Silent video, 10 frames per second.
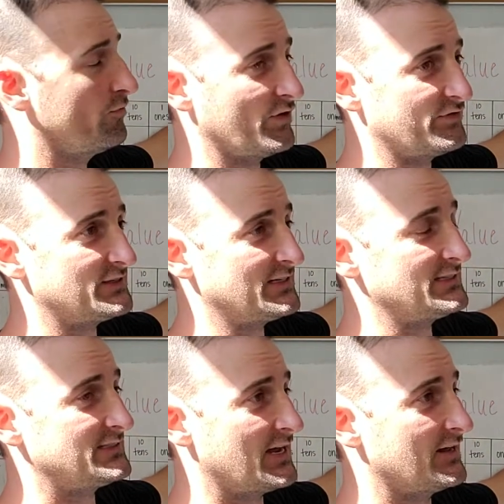
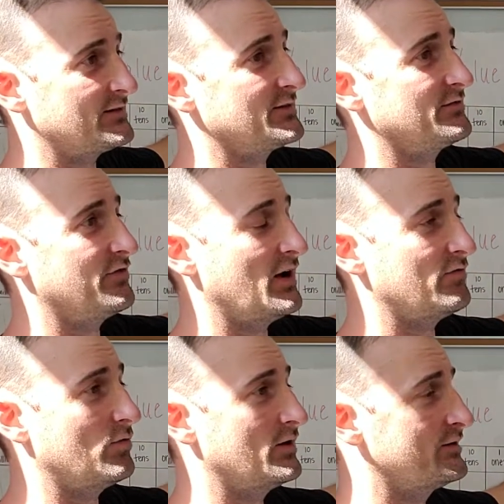15 tens and 5
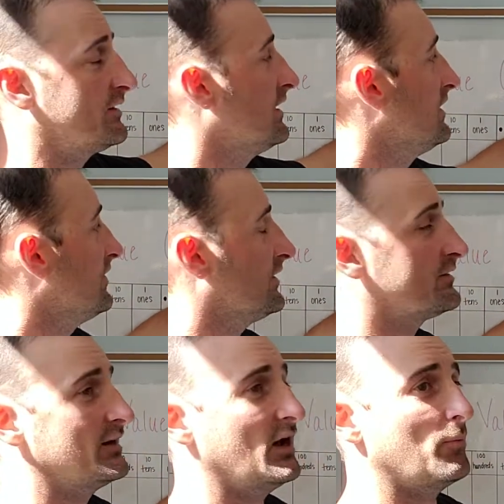ones, this is
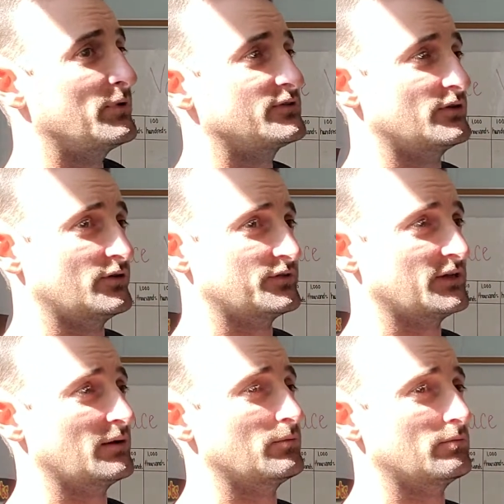going to help us
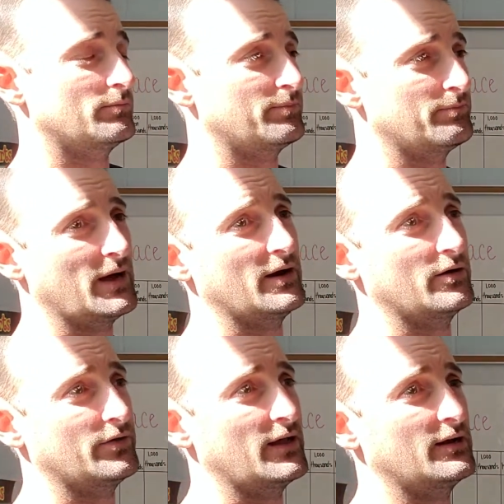understand
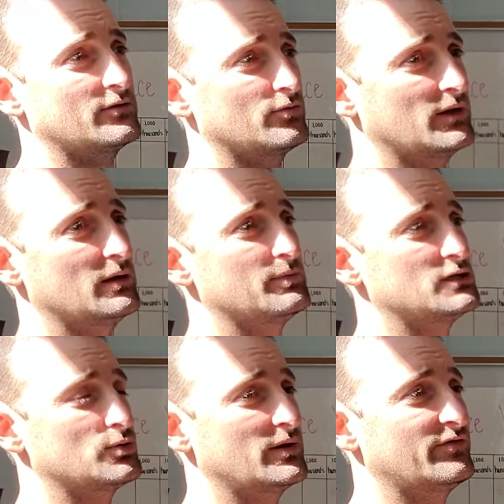better that it's really
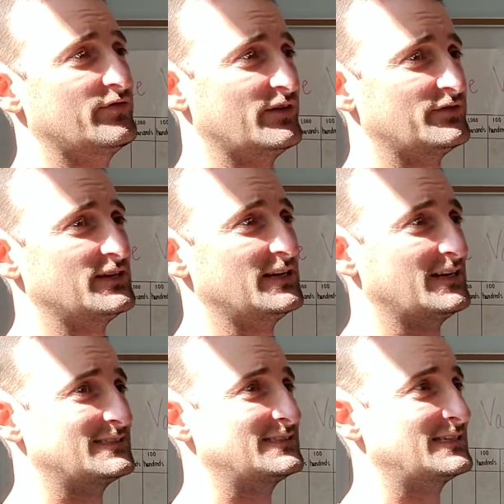between 15
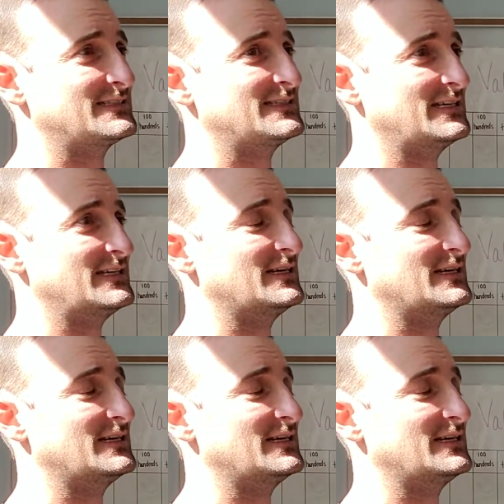and 16